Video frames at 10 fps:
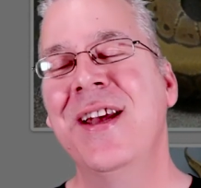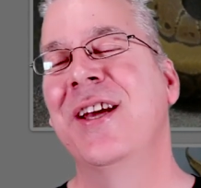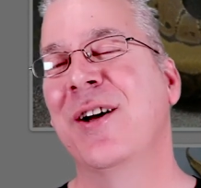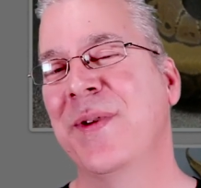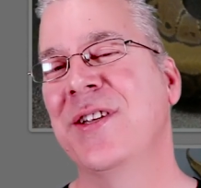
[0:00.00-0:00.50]

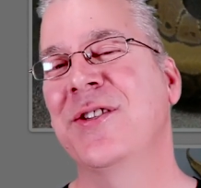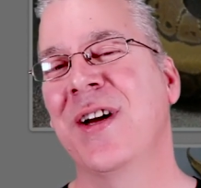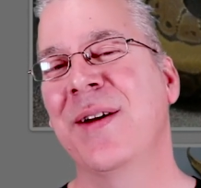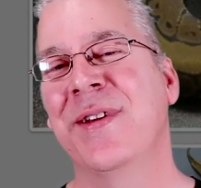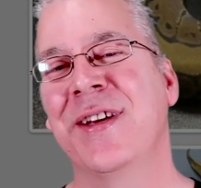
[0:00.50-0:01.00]
You know,
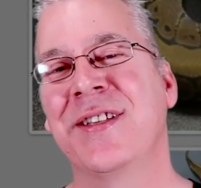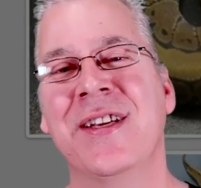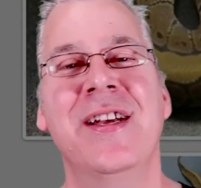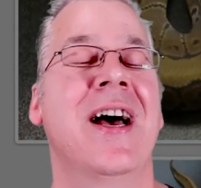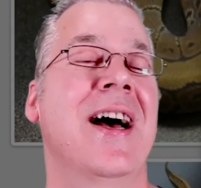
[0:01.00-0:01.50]
Pinstripe
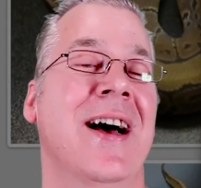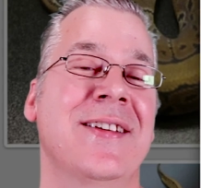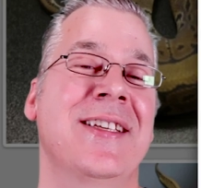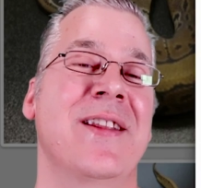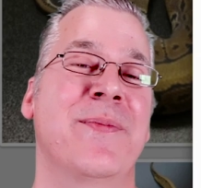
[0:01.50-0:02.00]
is,
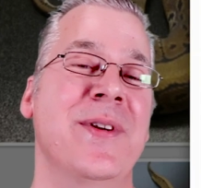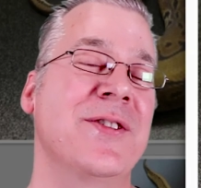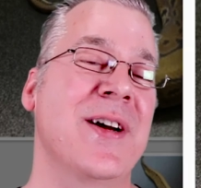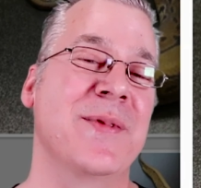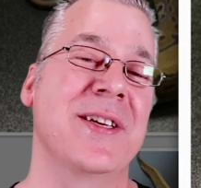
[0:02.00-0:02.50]
I'd say the
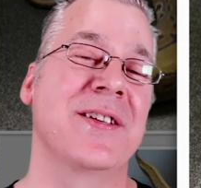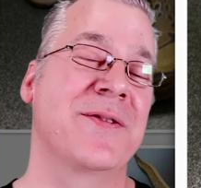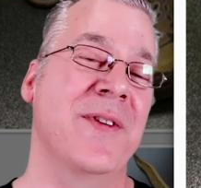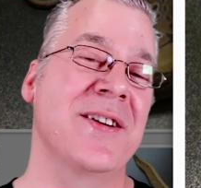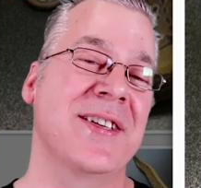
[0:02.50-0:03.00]
Pinstripe is,
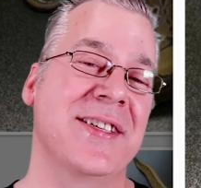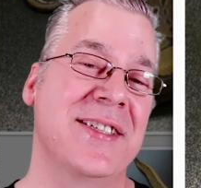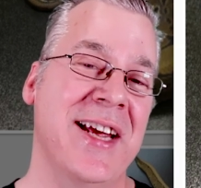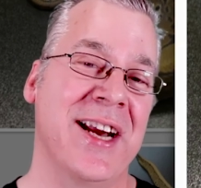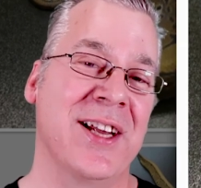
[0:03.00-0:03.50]
as far as a
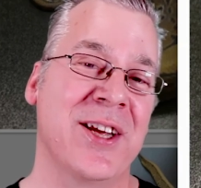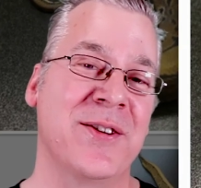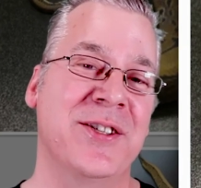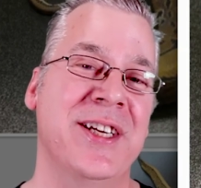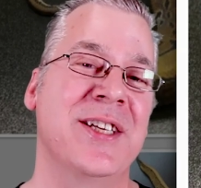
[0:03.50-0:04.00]

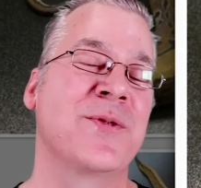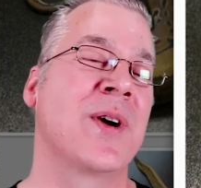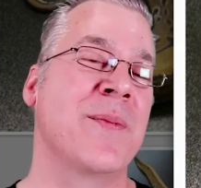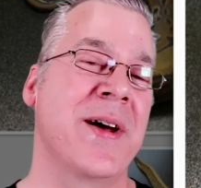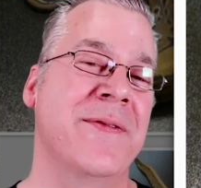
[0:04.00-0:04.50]
standalone gene, is
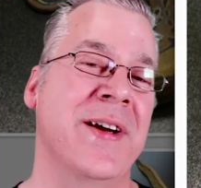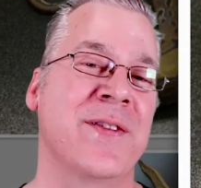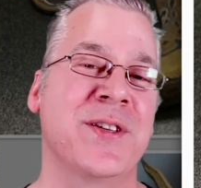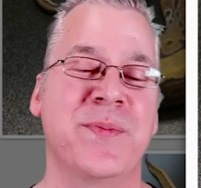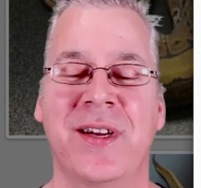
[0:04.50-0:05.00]
one of my
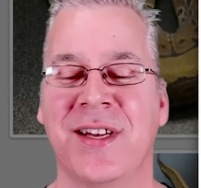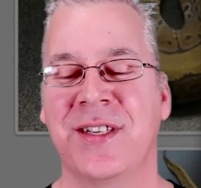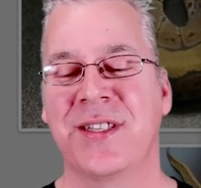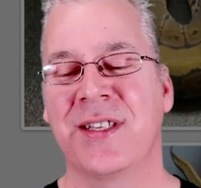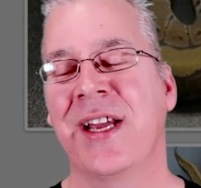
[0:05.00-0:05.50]
favorites
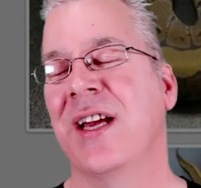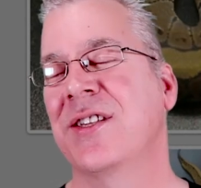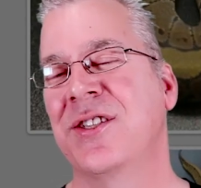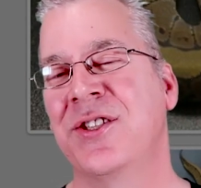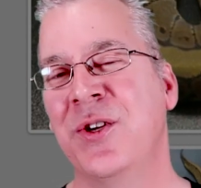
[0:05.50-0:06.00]
because it's like a
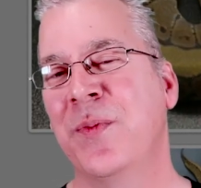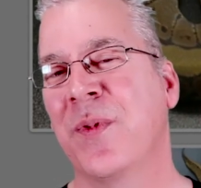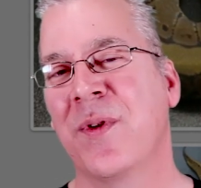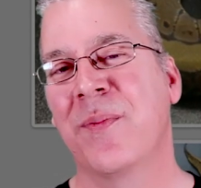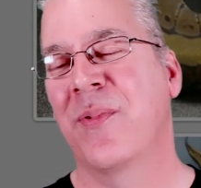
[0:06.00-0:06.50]

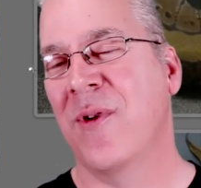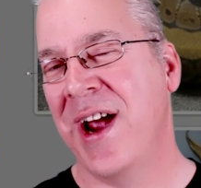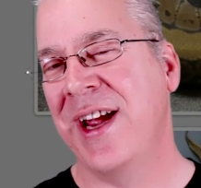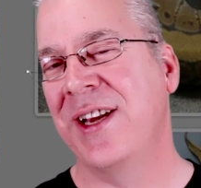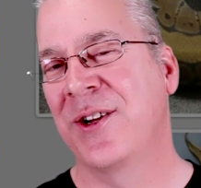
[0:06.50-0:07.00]
super
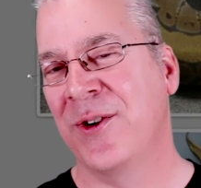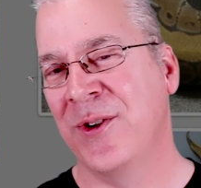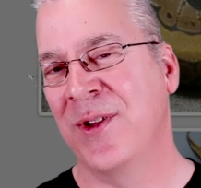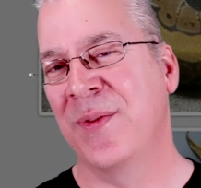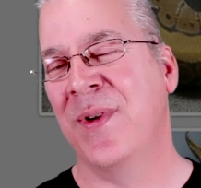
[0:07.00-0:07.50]
bright
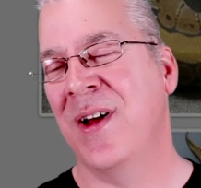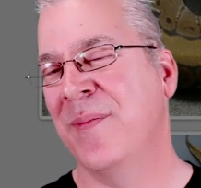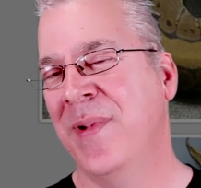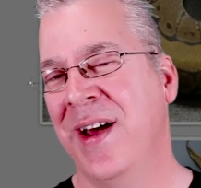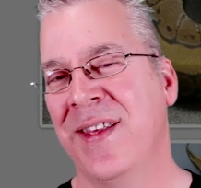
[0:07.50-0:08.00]
gold
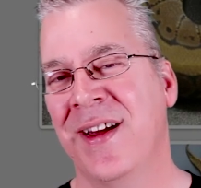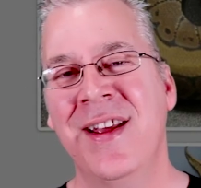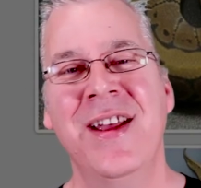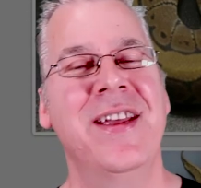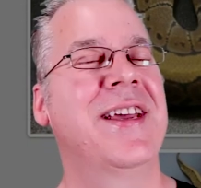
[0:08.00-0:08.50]
ball python.
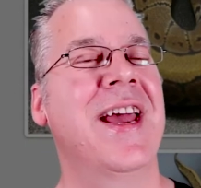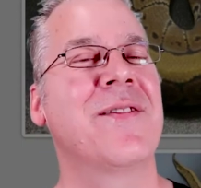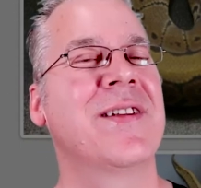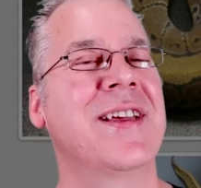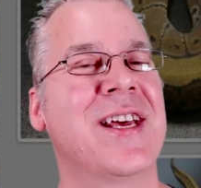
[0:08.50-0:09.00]
You
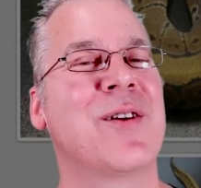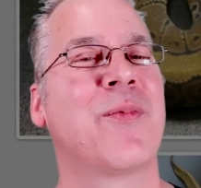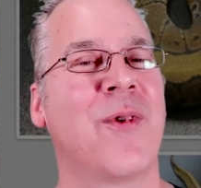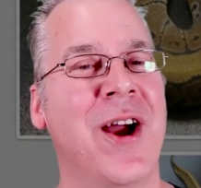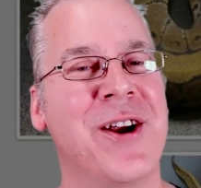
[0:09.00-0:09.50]
can't really get a
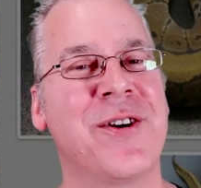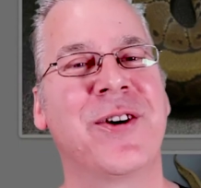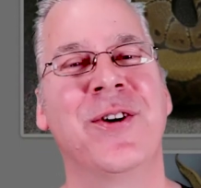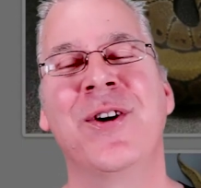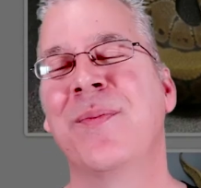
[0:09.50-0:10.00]
brighter
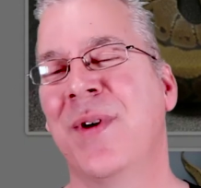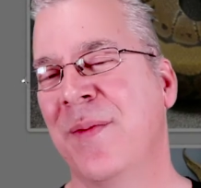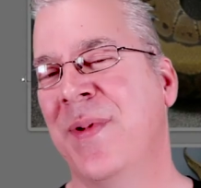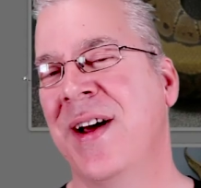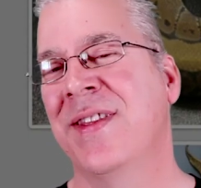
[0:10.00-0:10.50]
gold
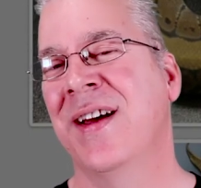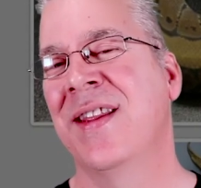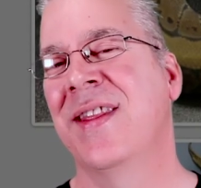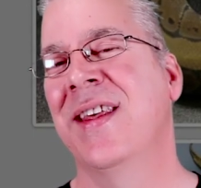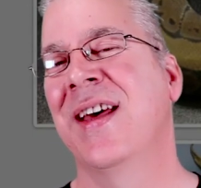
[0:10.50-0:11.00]
ball
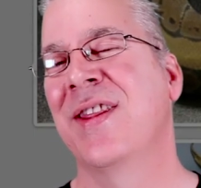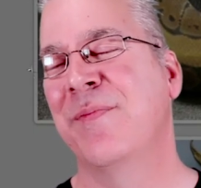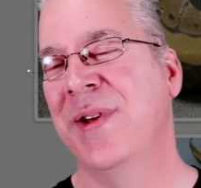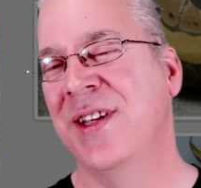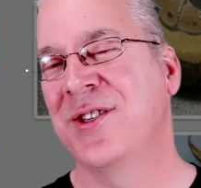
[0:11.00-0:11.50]
python than the
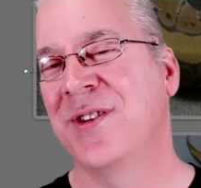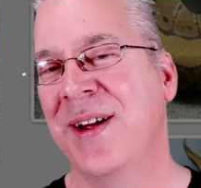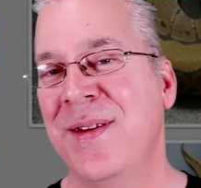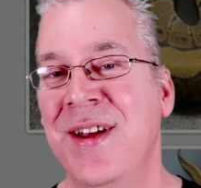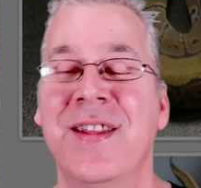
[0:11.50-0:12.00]

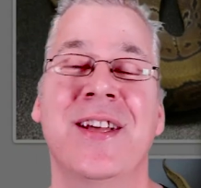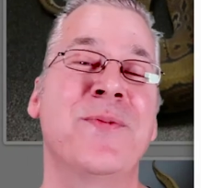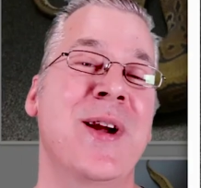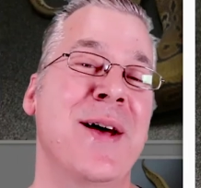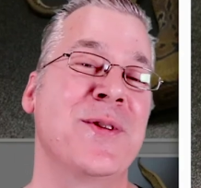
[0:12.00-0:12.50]
Pinstripe. This
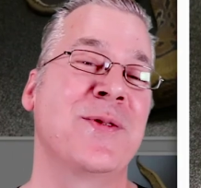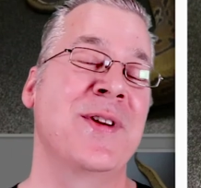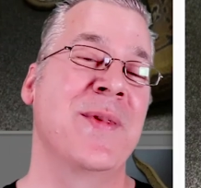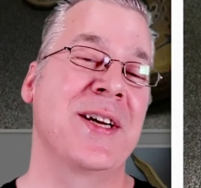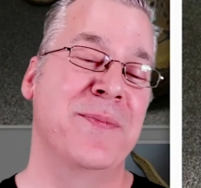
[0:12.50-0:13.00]
is what happens when
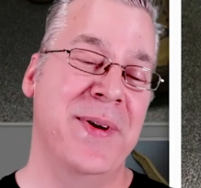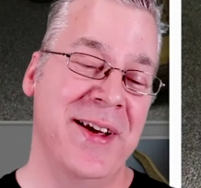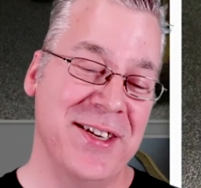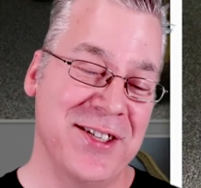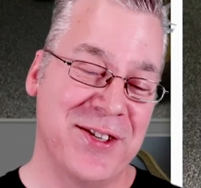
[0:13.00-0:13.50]
you mix
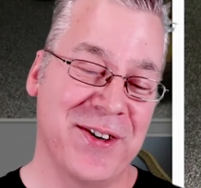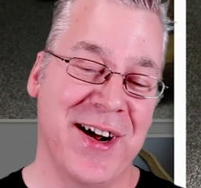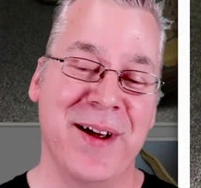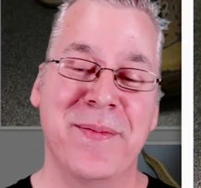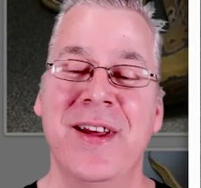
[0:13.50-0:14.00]

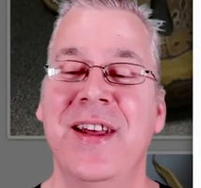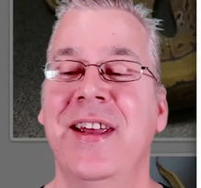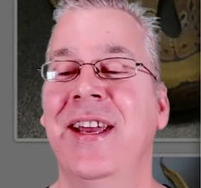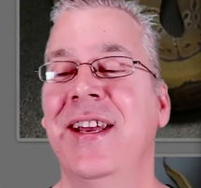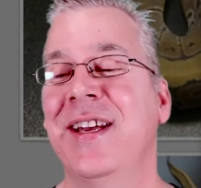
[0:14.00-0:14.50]
Pinstripe
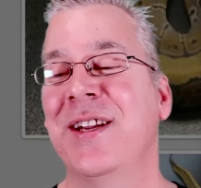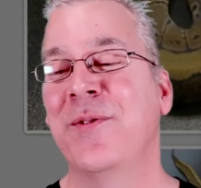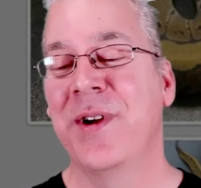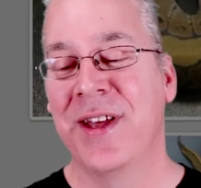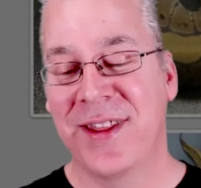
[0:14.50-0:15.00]

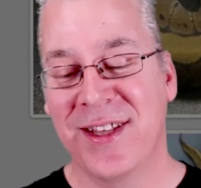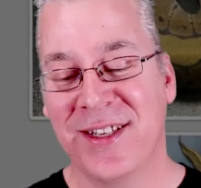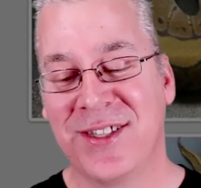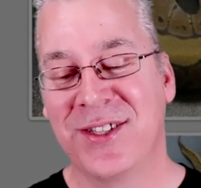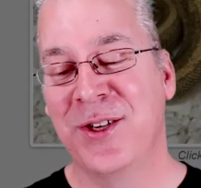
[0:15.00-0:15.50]
in with
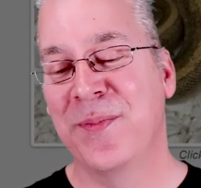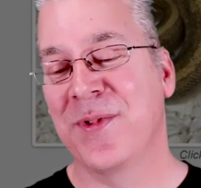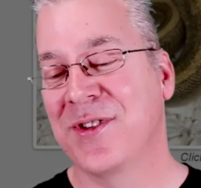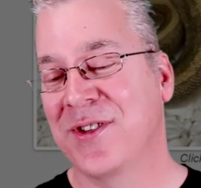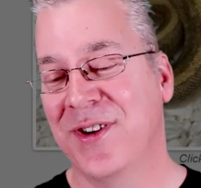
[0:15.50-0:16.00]
the
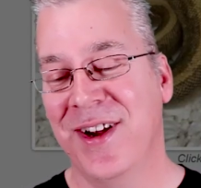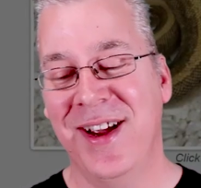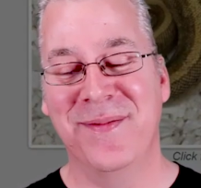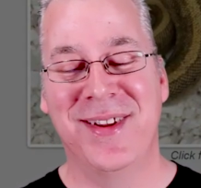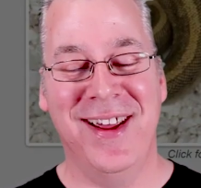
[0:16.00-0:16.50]
Super
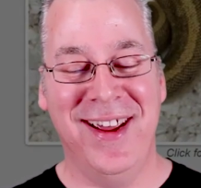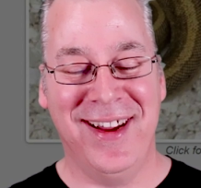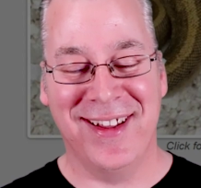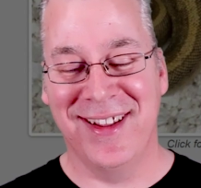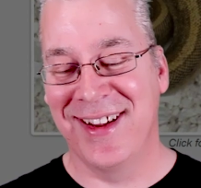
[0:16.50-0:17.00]
Stripe.
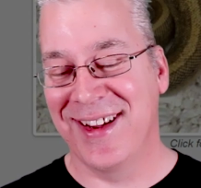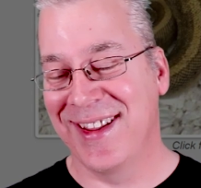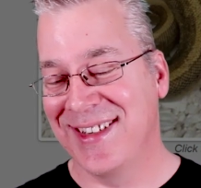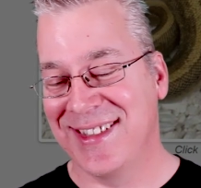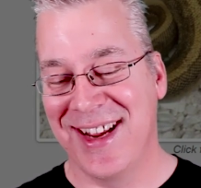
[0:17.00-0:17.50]
Take a look at
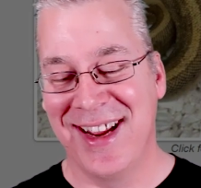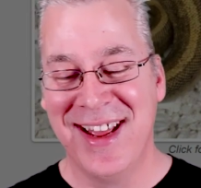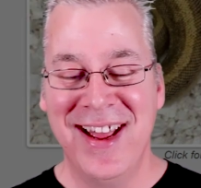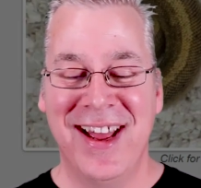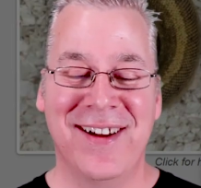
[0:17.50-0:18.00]
this snake.
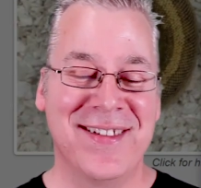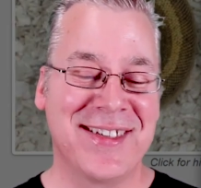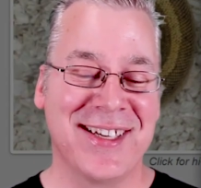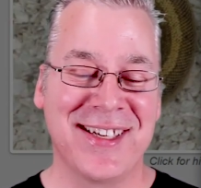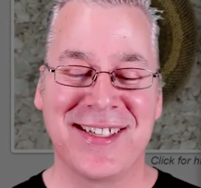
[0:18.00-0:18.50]
It
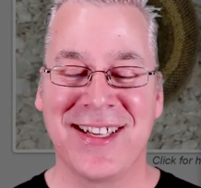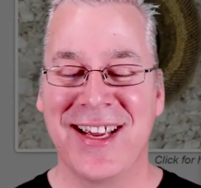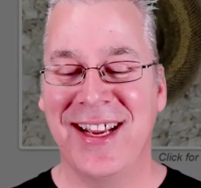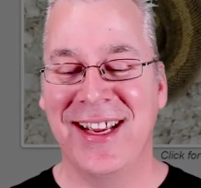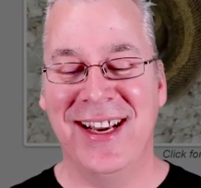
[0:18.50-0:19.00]
almost looks
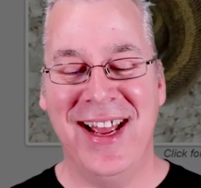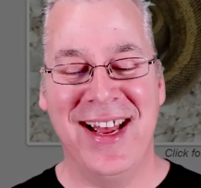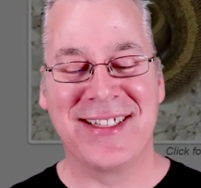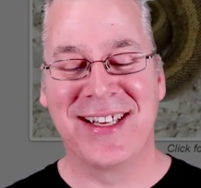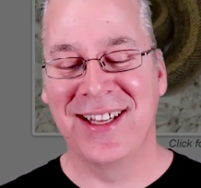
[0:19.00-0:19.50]
like it
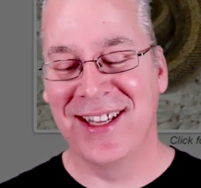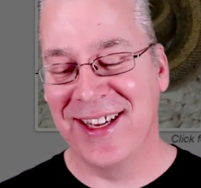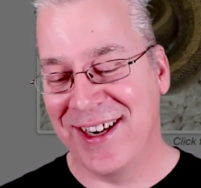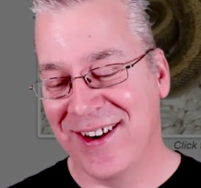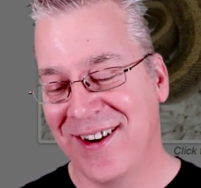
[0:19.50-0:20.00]
has
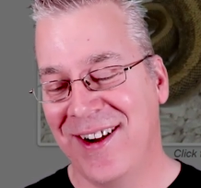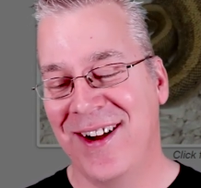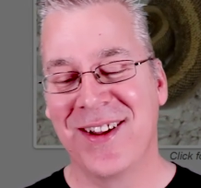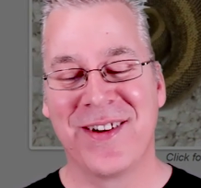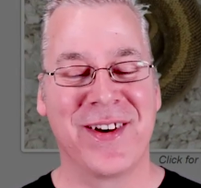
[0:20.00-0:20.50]
glitter
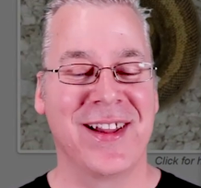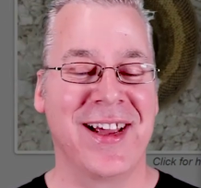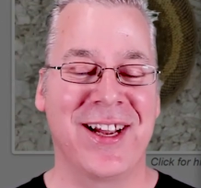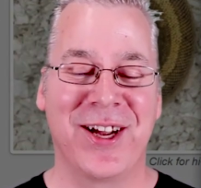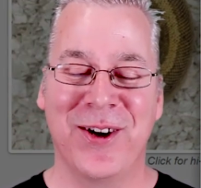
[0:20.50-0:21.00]
all over it,
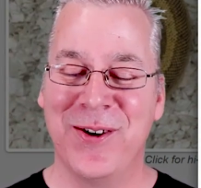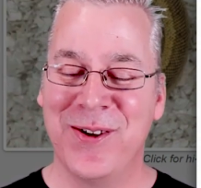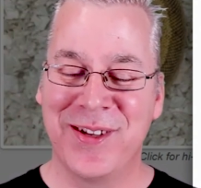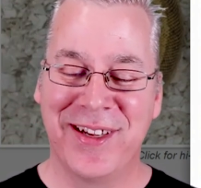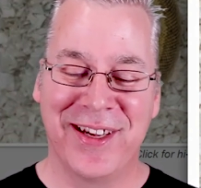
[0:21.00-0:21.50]
like
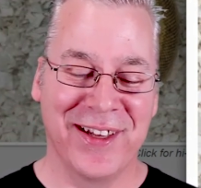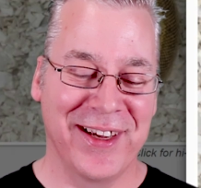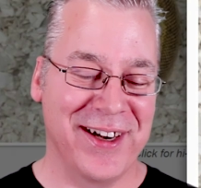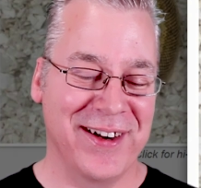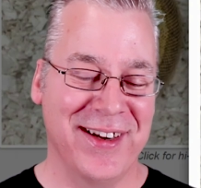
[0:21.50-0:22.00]
gold
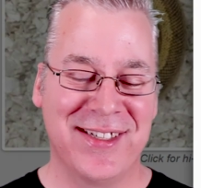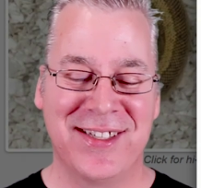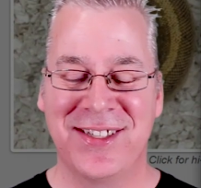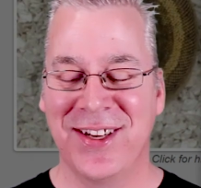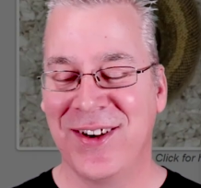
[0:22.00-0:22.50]
glitter. It's
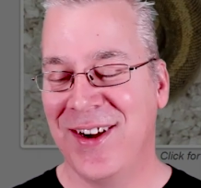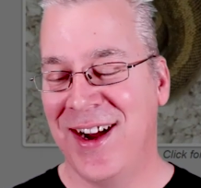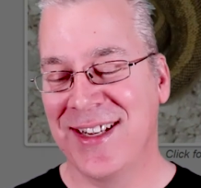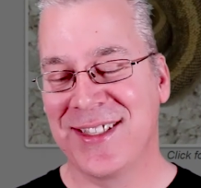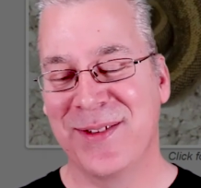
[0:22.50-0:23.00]
so
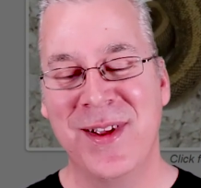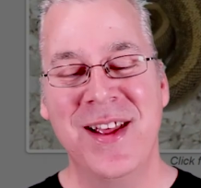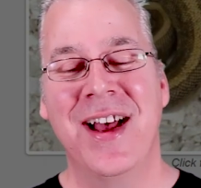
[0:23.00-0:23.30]
awesome.